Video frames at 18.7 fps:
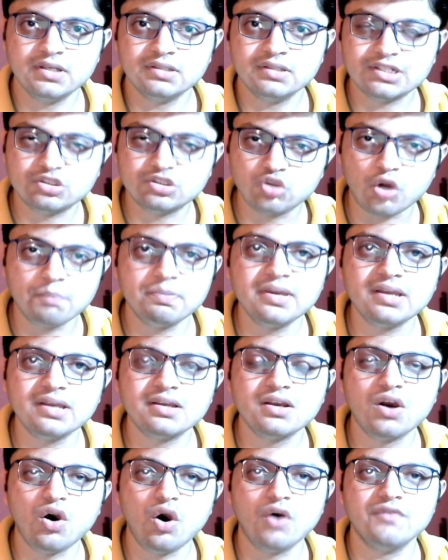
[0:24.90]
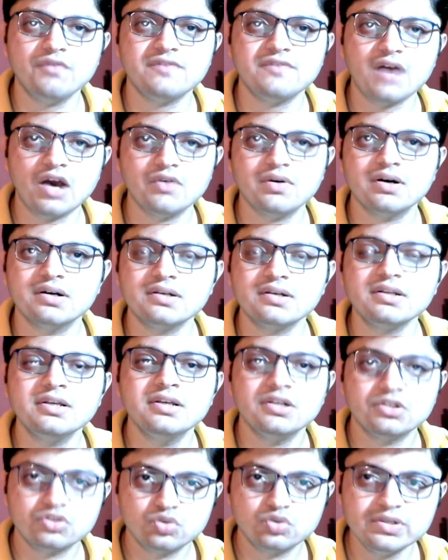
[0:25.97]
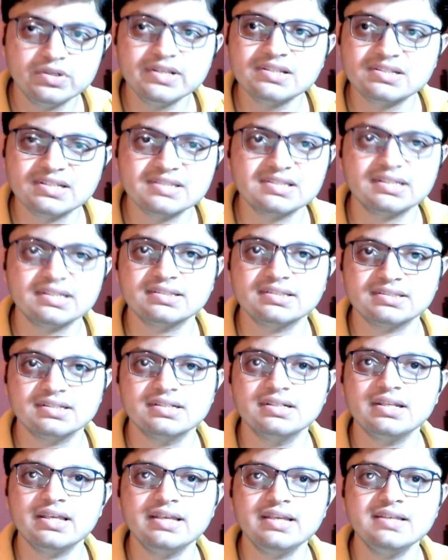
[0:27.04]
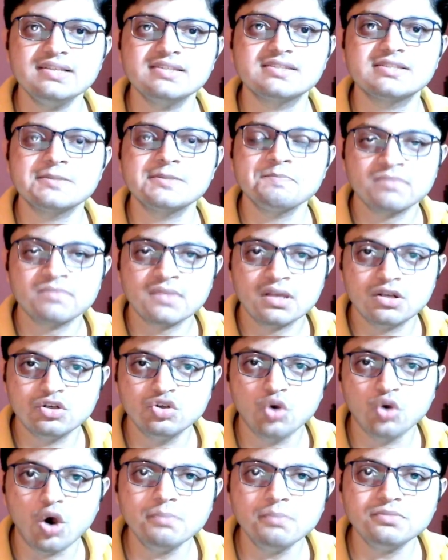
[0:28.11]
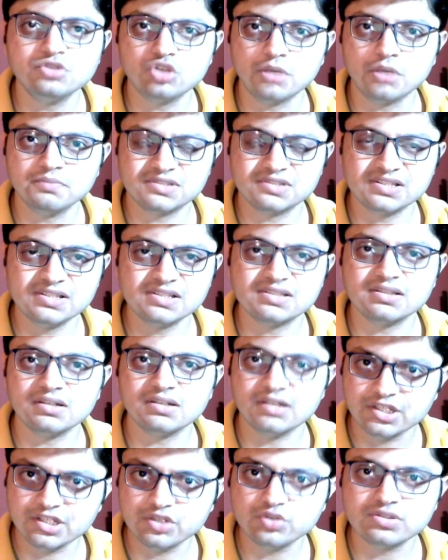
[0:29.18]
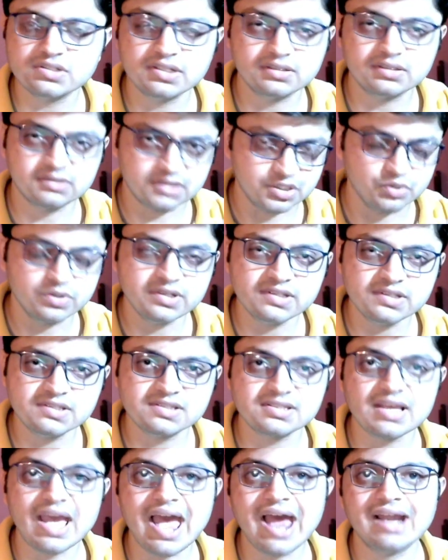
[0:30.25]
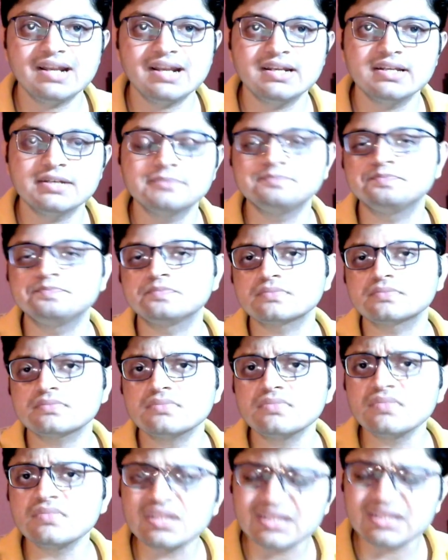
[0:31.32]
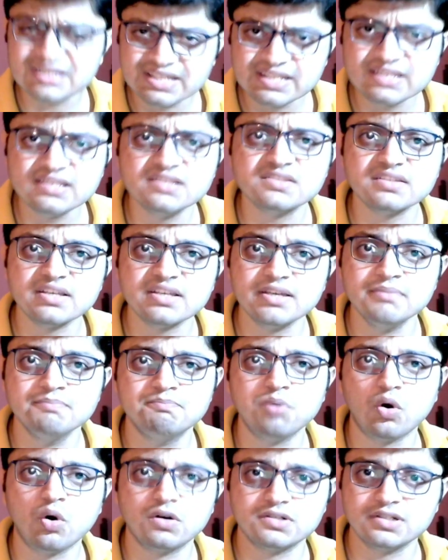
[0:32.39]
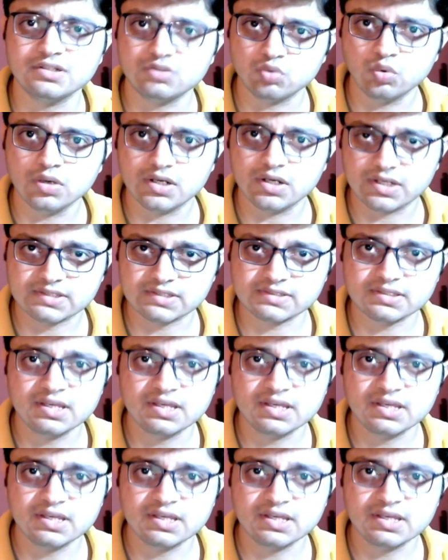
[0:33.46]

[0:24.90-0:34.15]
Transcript: The topic of our today's discussion is Noam Chomsky's linguistic theories and his important works.